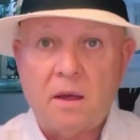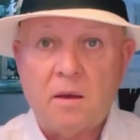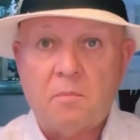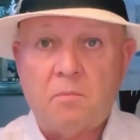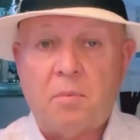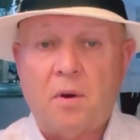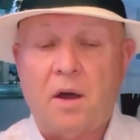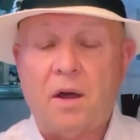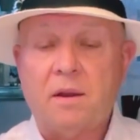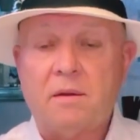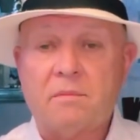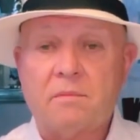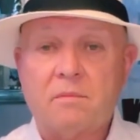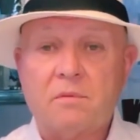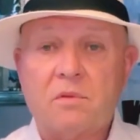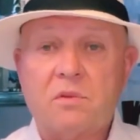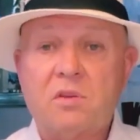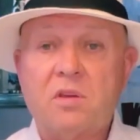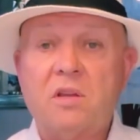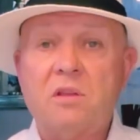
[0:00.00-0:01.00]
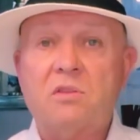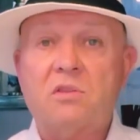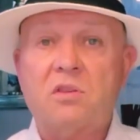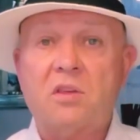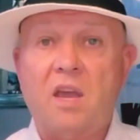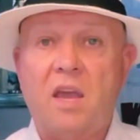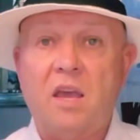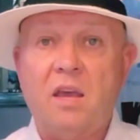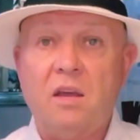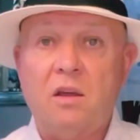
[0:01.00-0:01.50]
But since
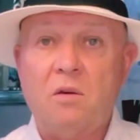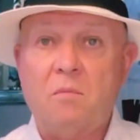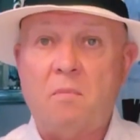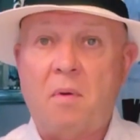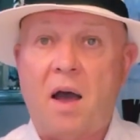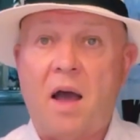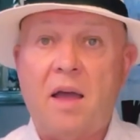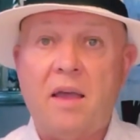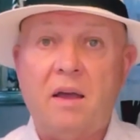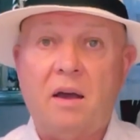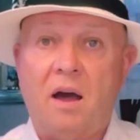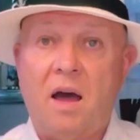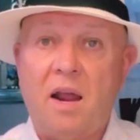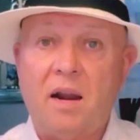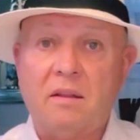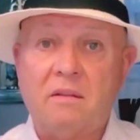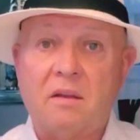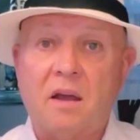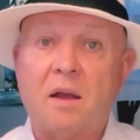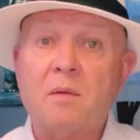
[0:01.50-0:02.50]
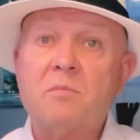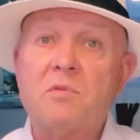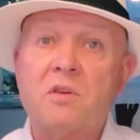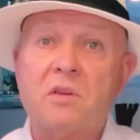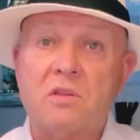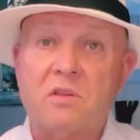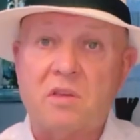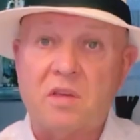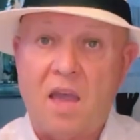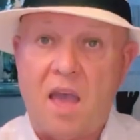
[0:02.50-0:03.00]
saying goodbye a lot of times
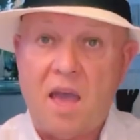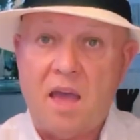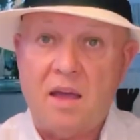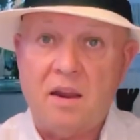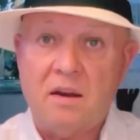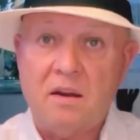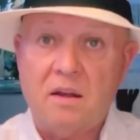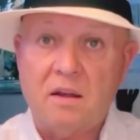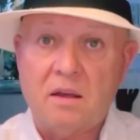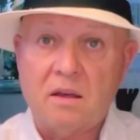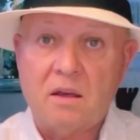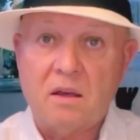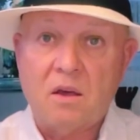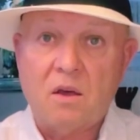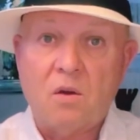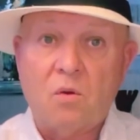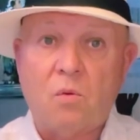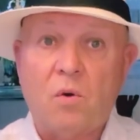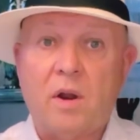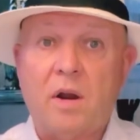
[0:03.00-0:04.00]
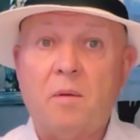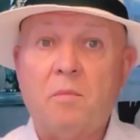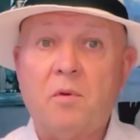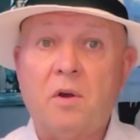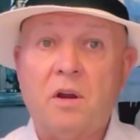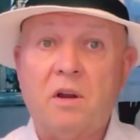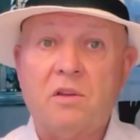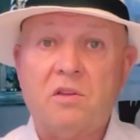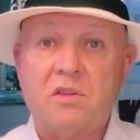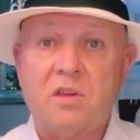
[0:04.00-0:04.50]
is sad, what I'm
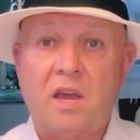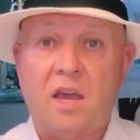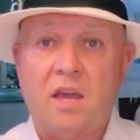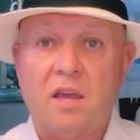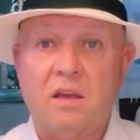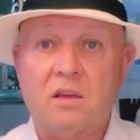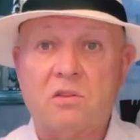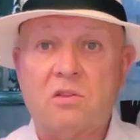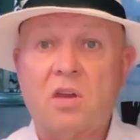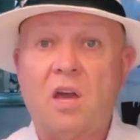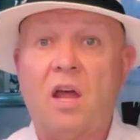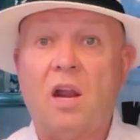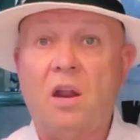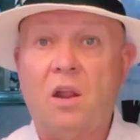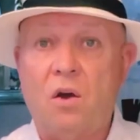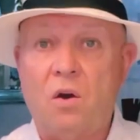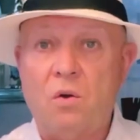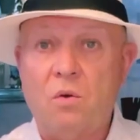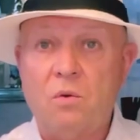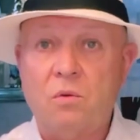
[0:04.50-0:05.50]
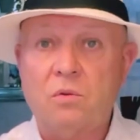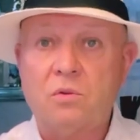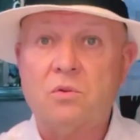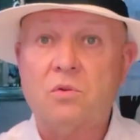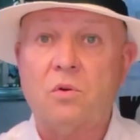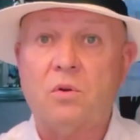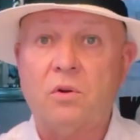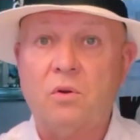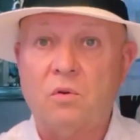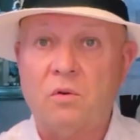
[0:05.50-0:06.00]
going to say is hello
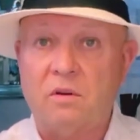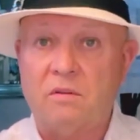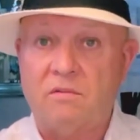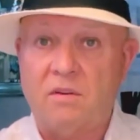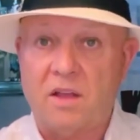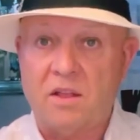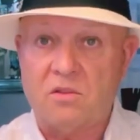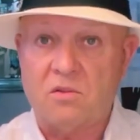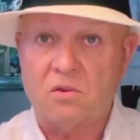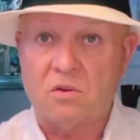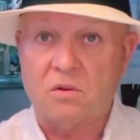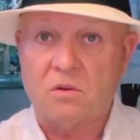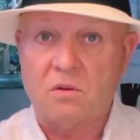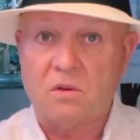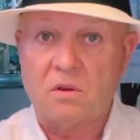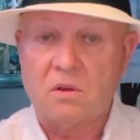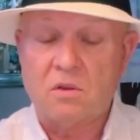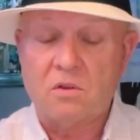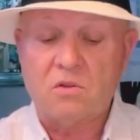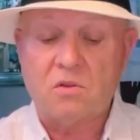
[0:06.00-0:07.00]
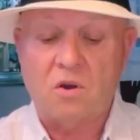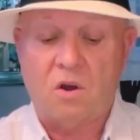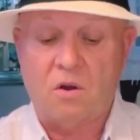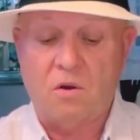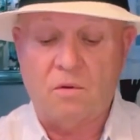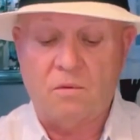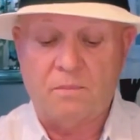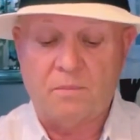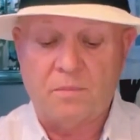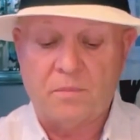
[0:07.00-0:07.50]
to a new adventure.
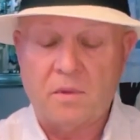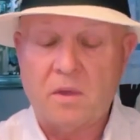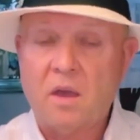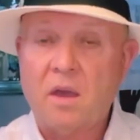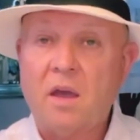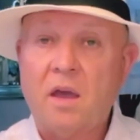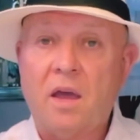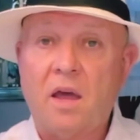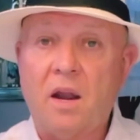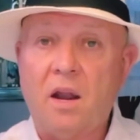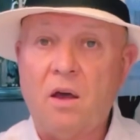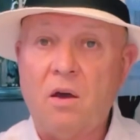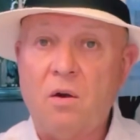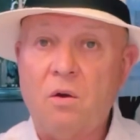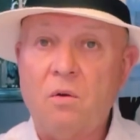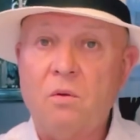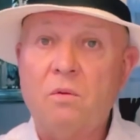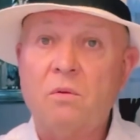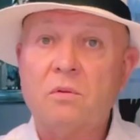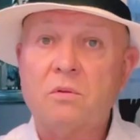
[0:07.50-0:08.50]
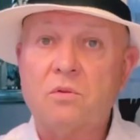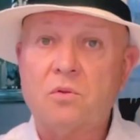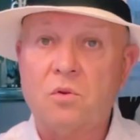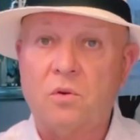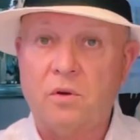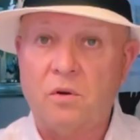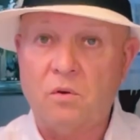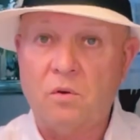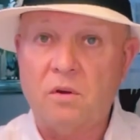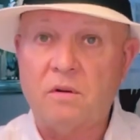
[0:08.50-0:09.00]
So hello to
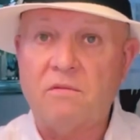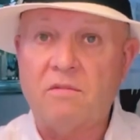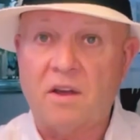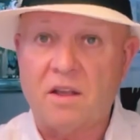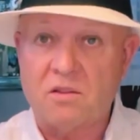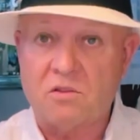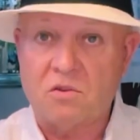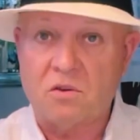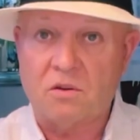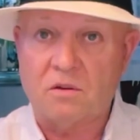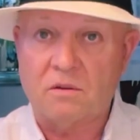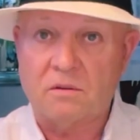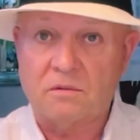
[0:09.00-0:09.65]
a new adventure.